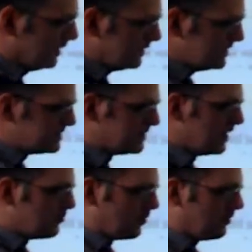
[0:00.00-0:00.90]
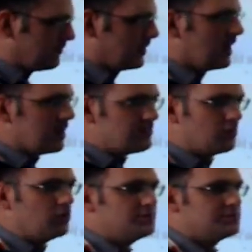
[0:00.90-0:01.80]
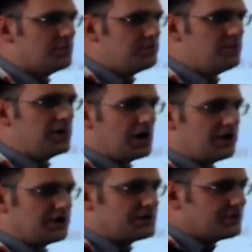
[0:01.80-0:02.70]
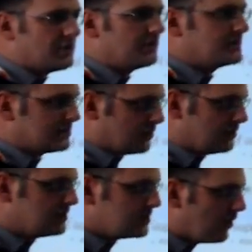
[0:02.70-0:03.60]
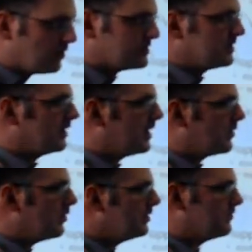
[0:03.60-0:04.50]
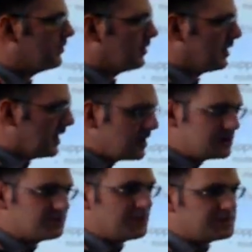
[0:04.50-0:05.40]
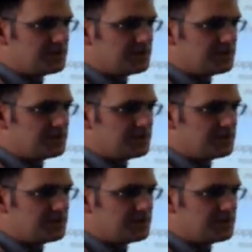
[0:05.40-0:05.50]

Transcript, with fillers: in this table of clamp groups, maybe we can reserve certain slots that are only for kernel space